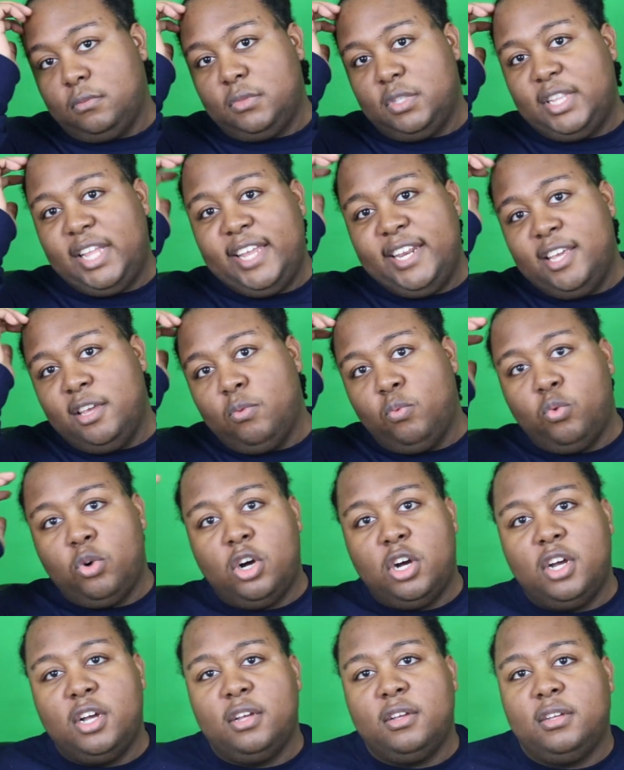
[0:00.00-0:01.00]
they didn't
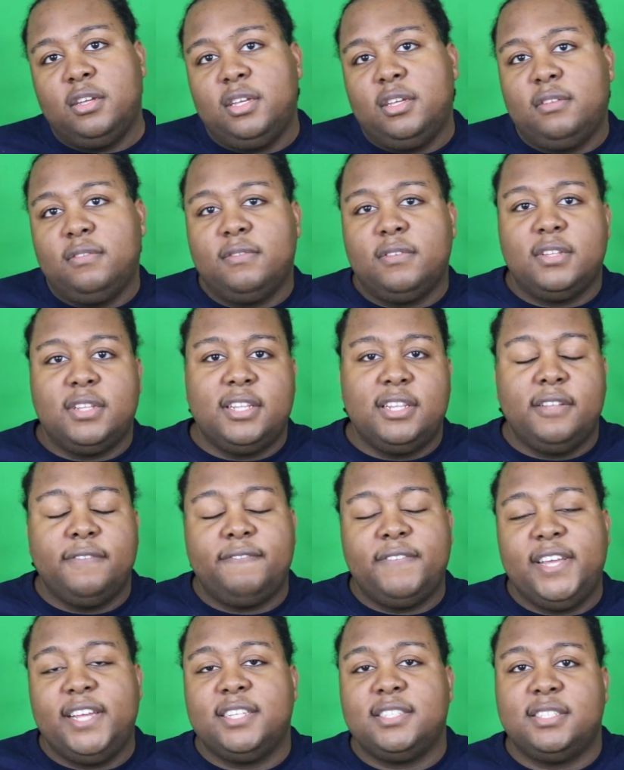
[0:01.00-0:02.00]
want the
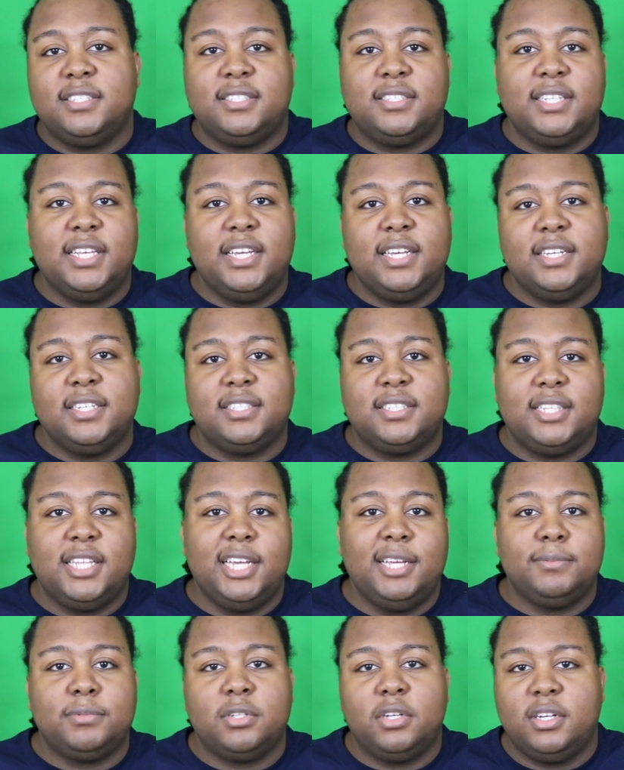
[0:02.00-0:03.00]
fans to sing his
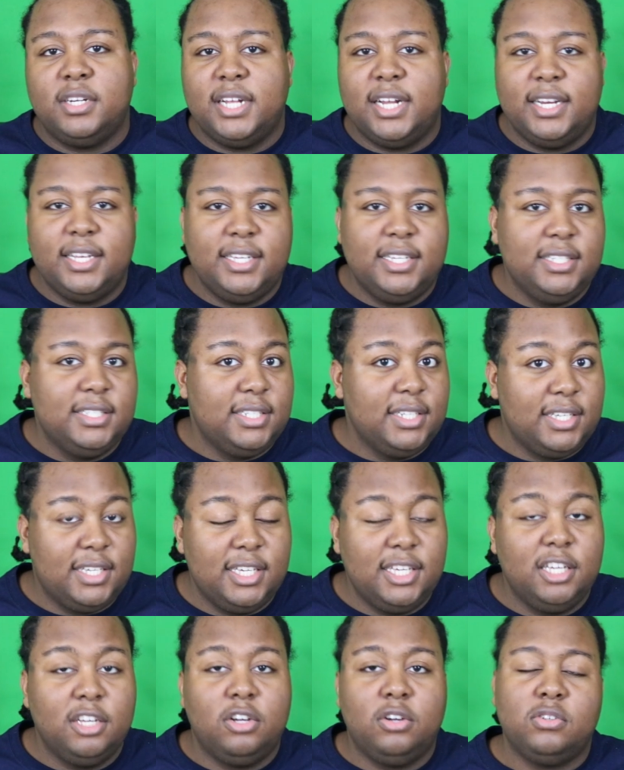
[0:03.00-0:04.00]
theme song now that he's a
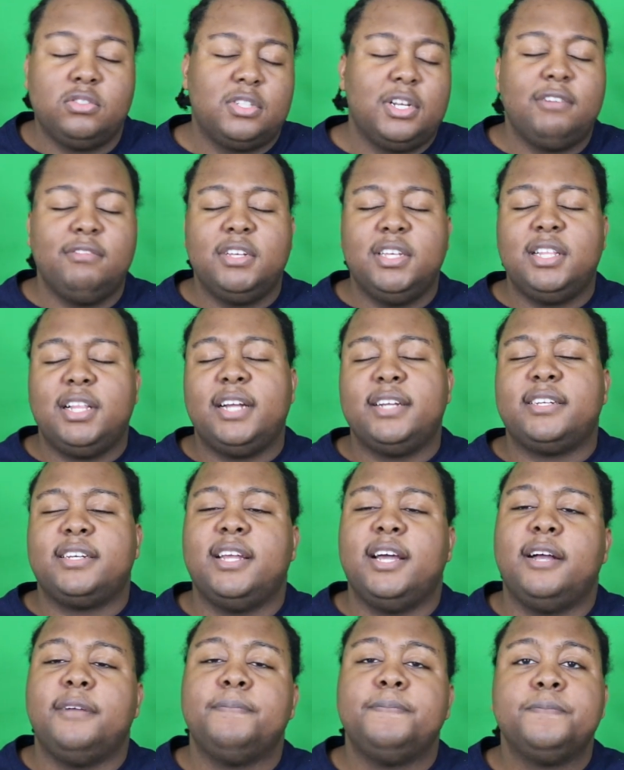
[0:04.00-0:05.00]
heel, so I really like
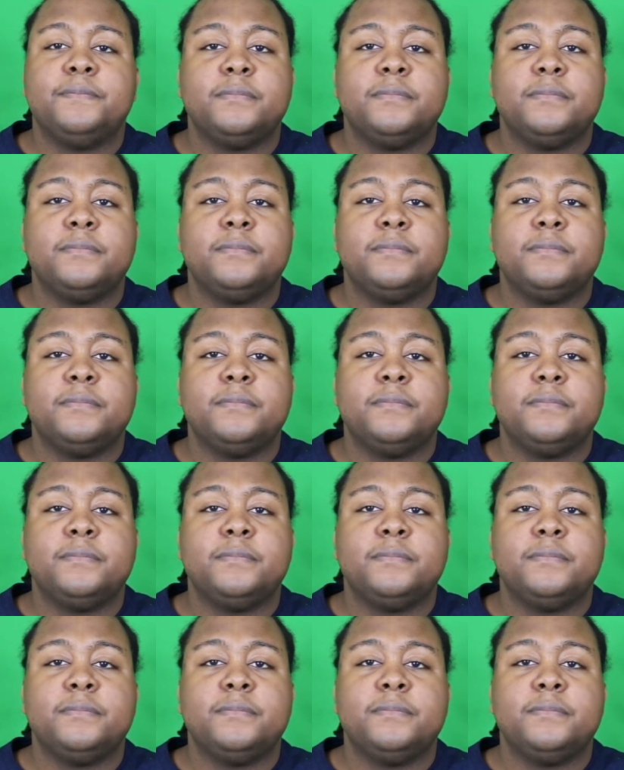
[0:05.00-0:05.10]
that.